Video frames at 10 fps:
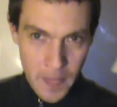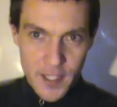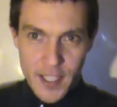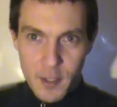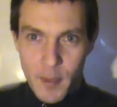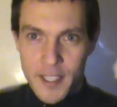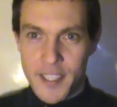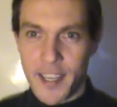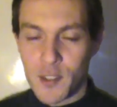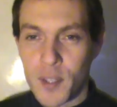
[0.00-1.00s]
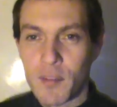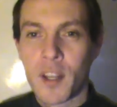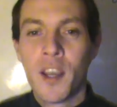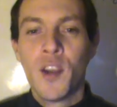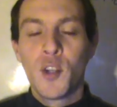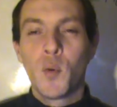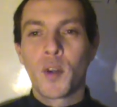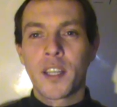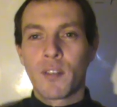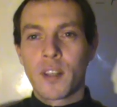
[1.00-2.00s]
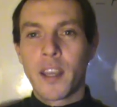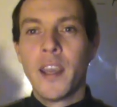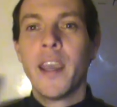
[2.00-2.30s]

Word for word: It says what it says. You give it, you want to give it